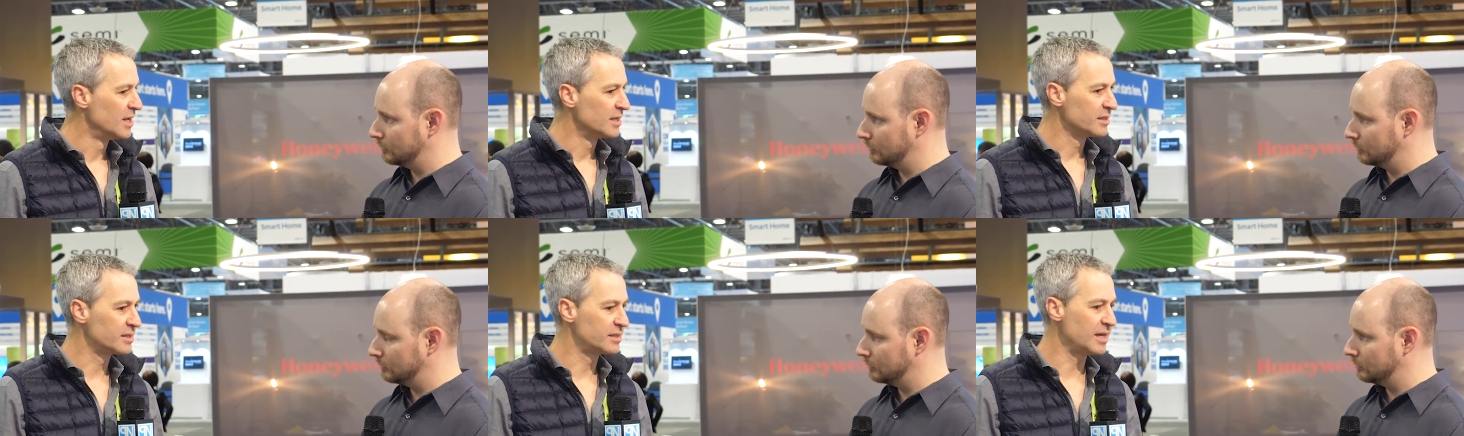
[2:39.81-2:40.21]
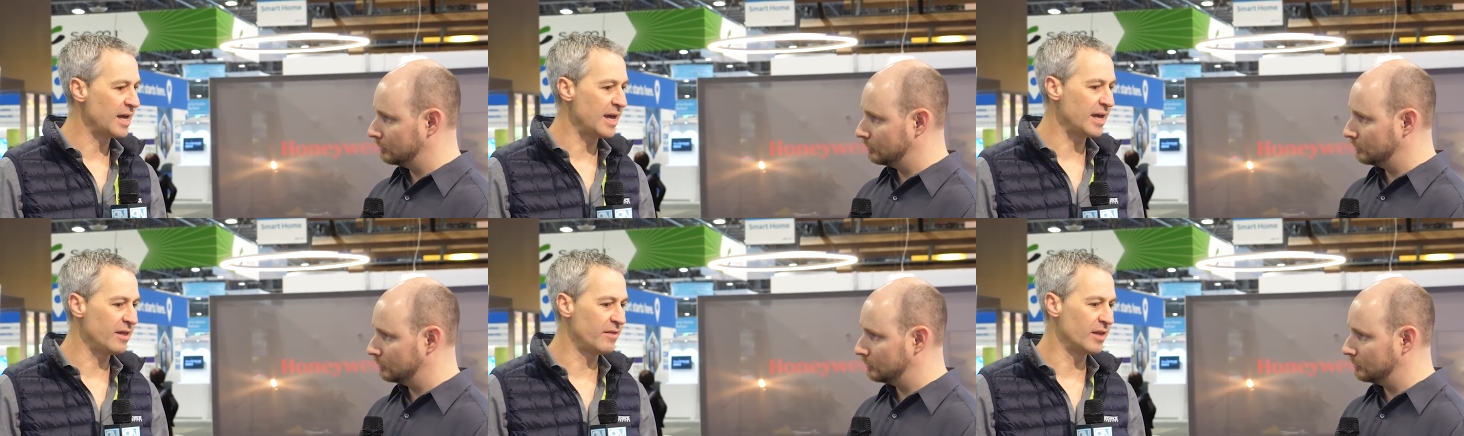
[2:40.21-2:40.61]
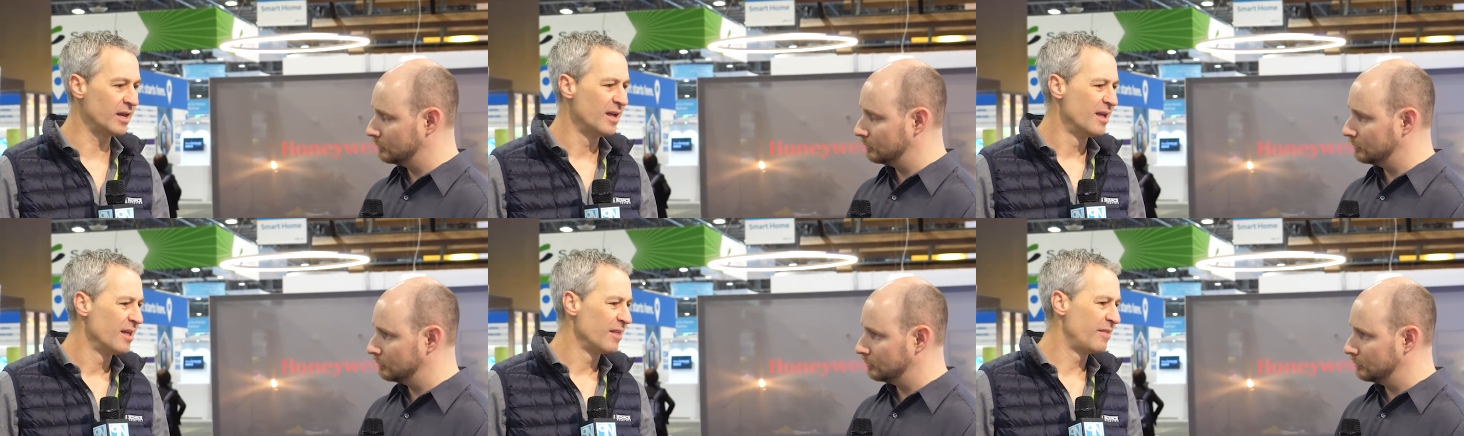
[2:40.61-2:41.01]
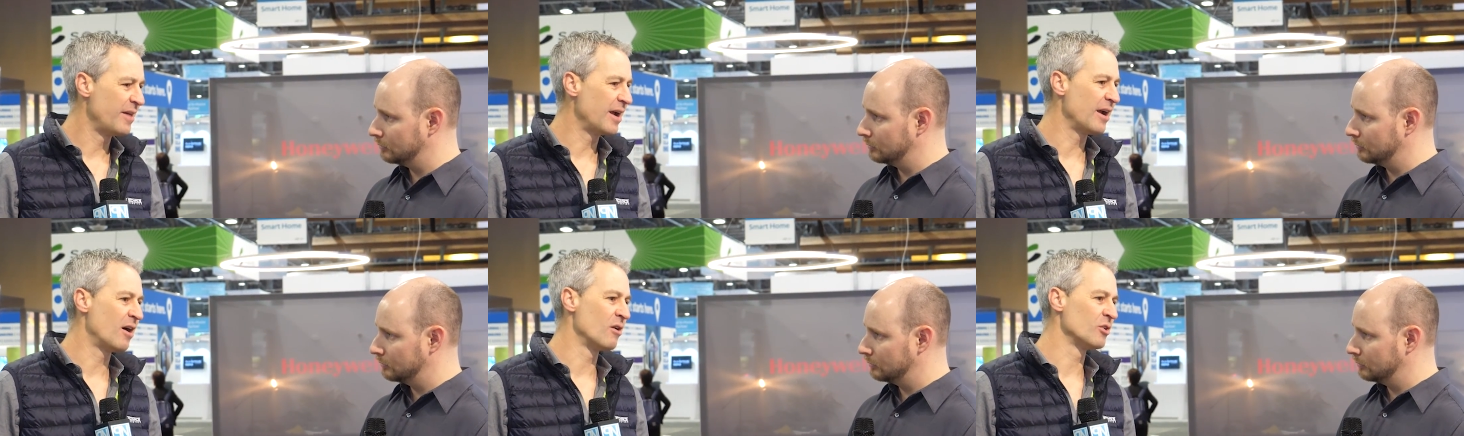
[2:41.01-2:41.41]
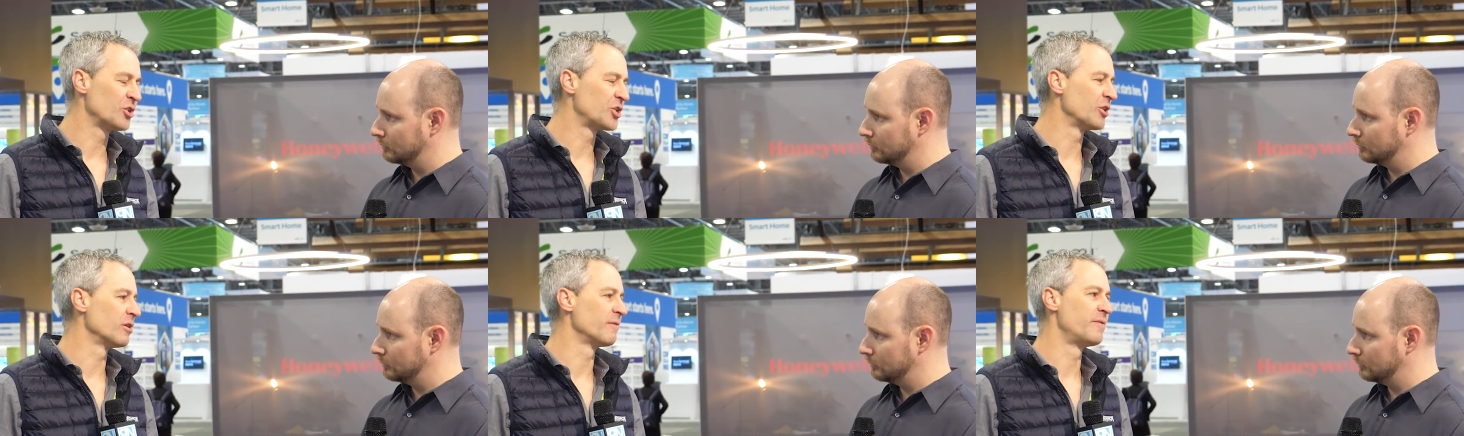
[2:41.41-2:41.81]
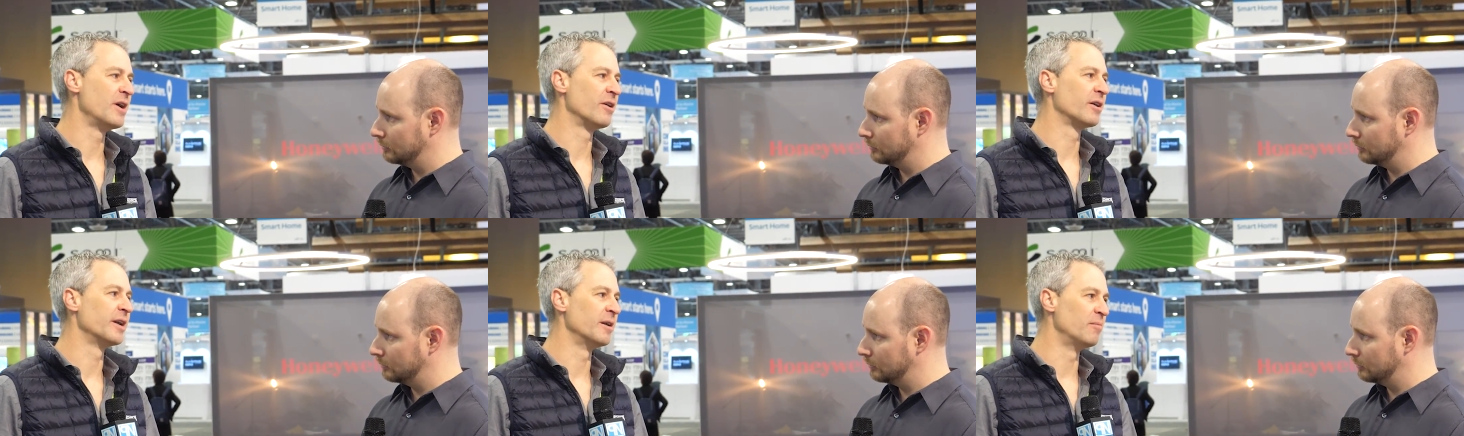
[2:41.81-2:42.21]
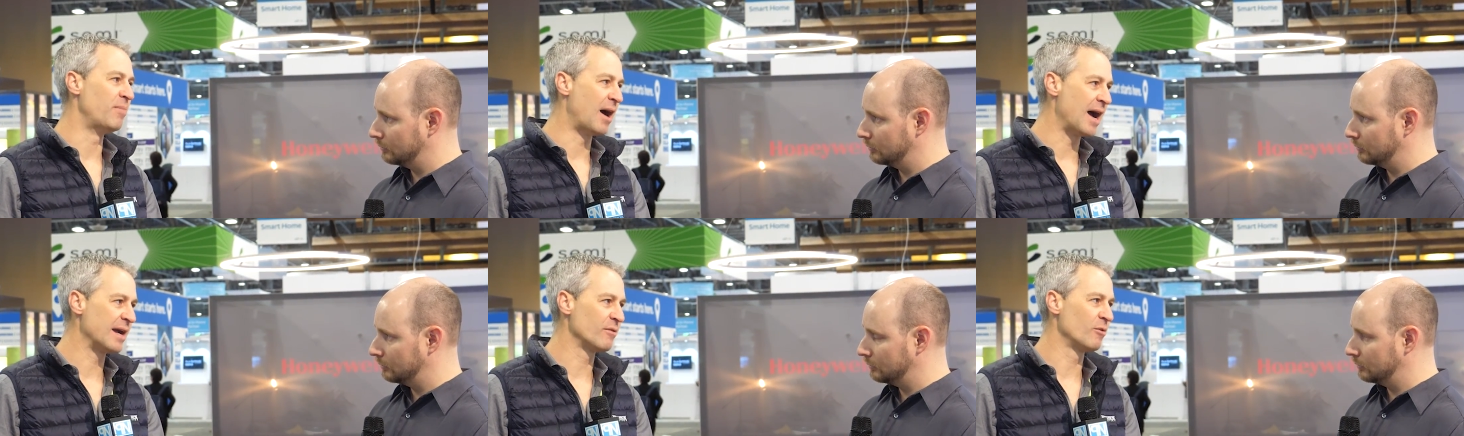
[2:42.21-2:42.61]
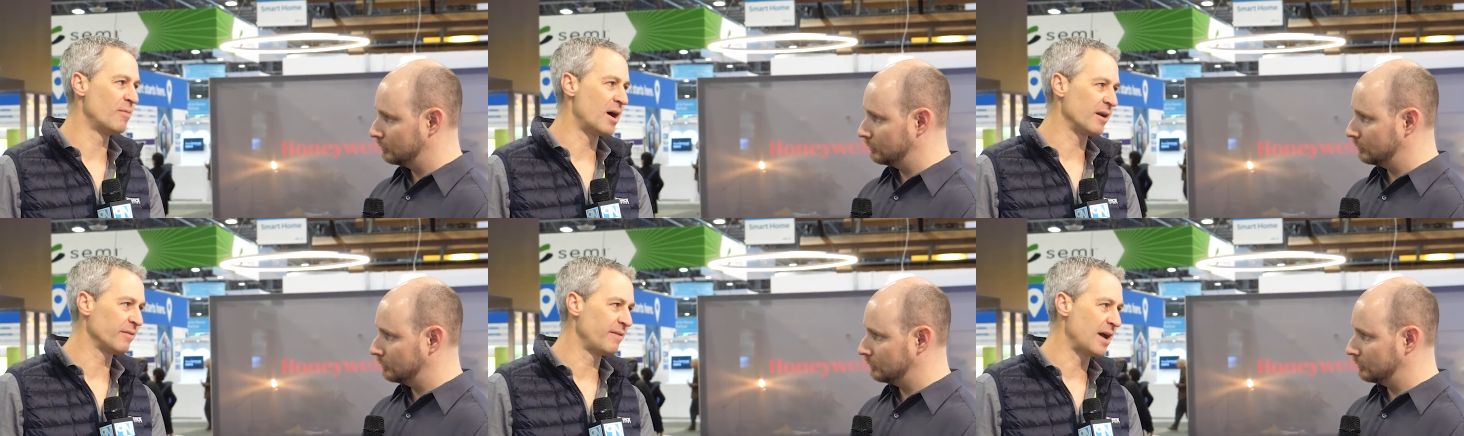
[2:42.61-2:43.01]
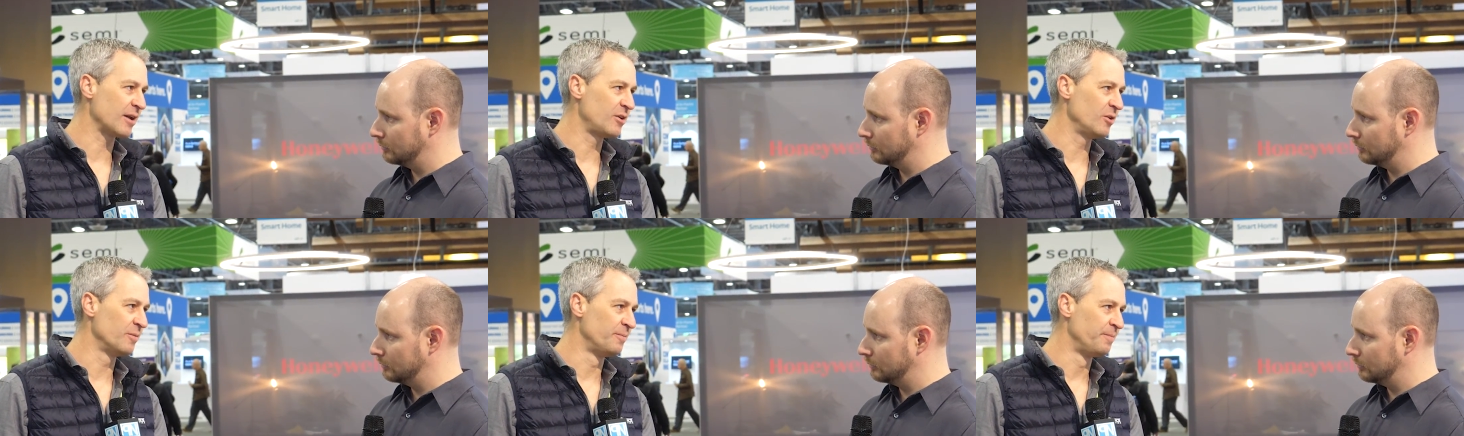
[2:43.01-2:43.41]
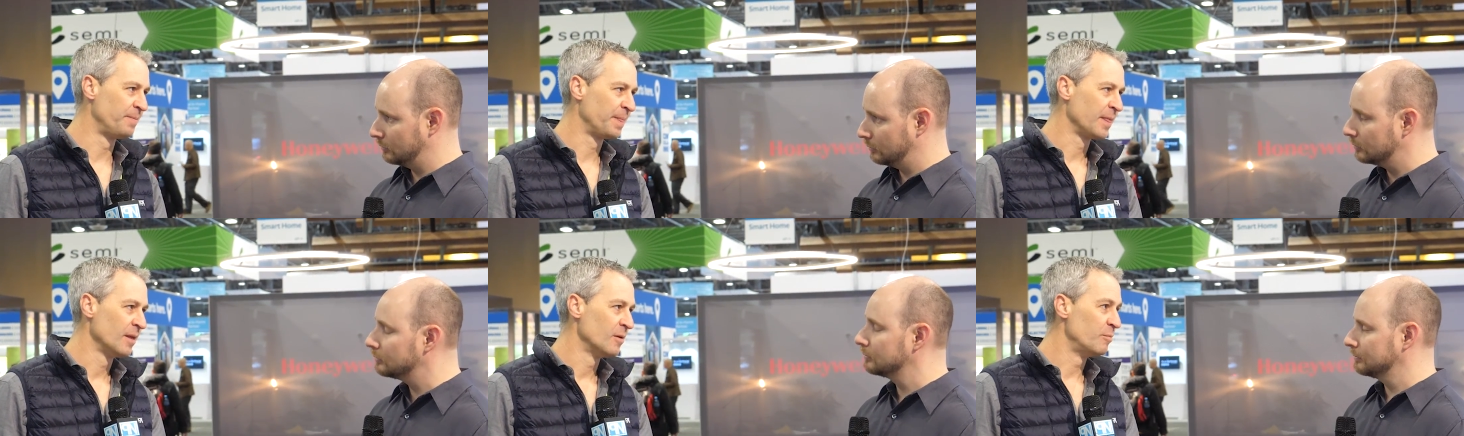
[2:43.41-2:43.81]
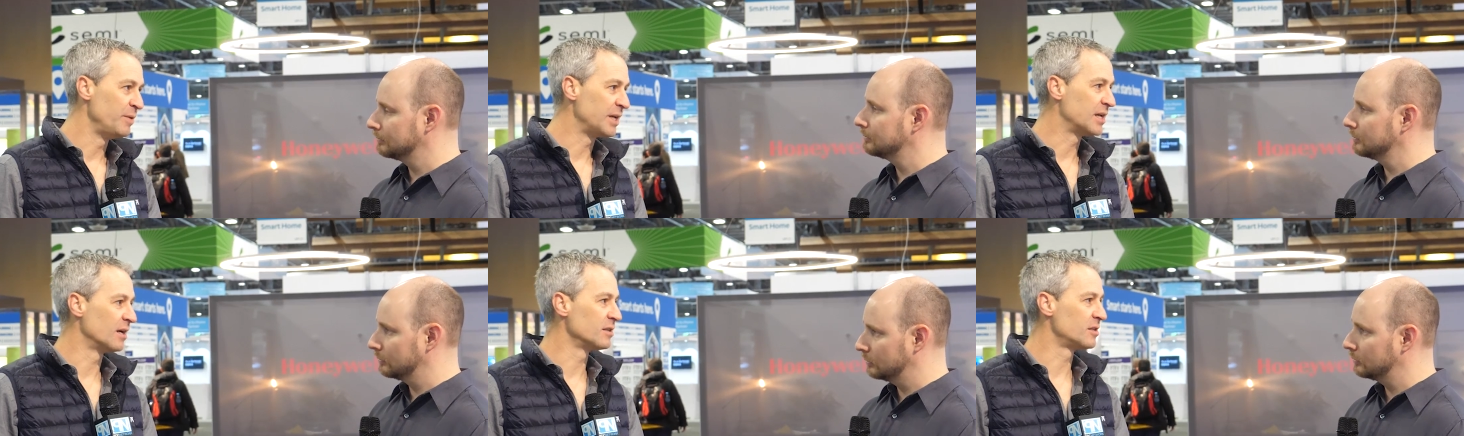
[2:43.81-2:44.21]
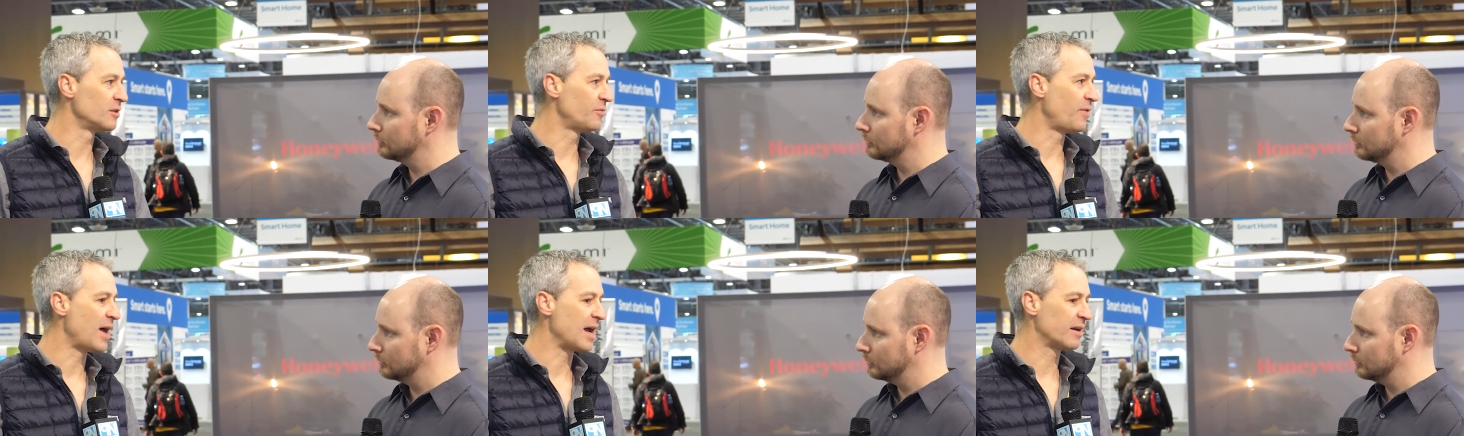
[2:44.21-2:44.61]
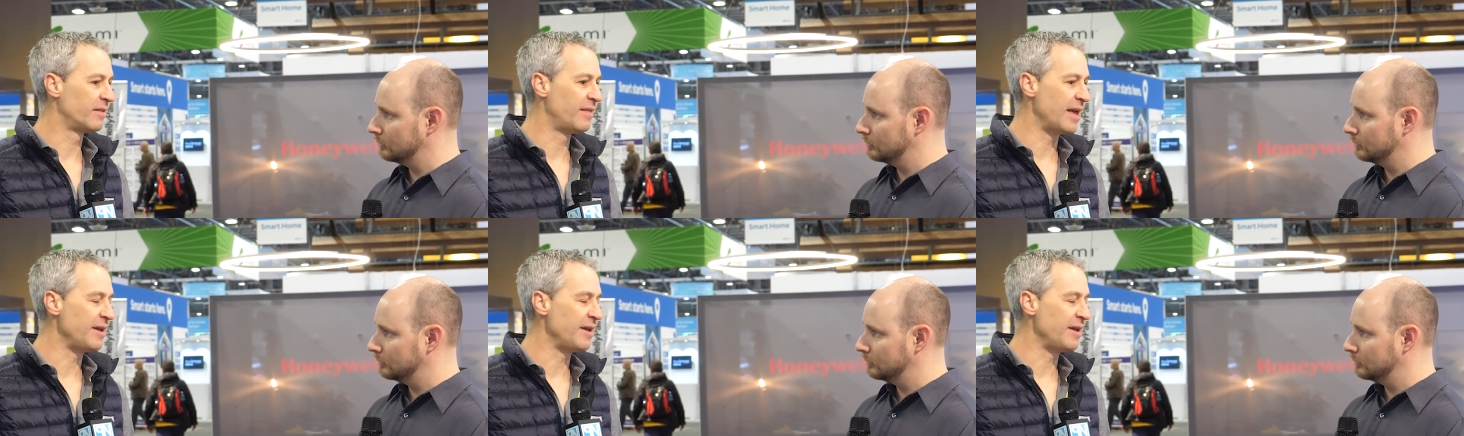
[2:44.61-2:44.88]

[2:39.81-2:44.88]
Speaker 1: say that they aren't sure if they're going to buy a robotic vacuum, because of the fact